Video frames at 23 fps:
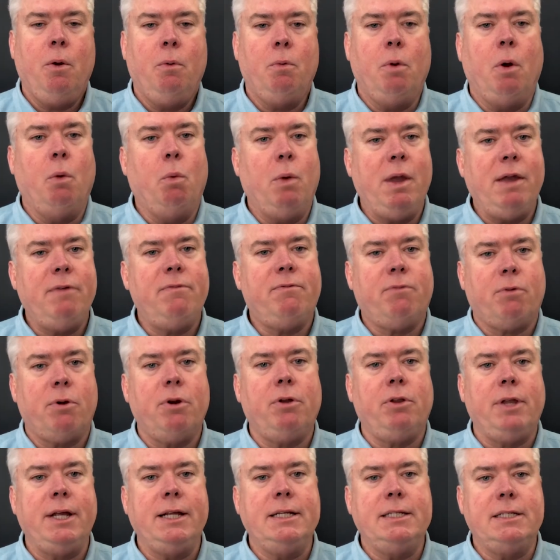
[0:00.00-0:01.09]
What we've
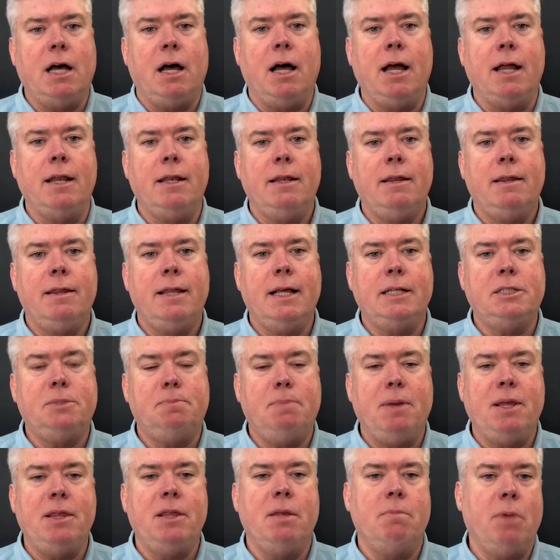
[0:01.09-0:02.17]
really done that's
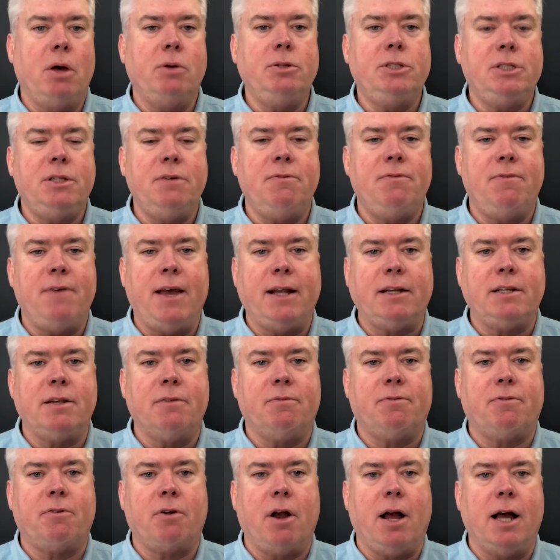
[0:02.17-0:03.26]
been the most effective
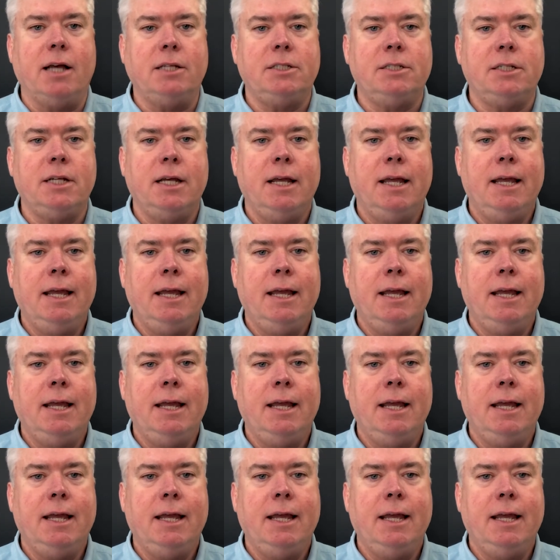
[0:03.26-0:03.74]
for us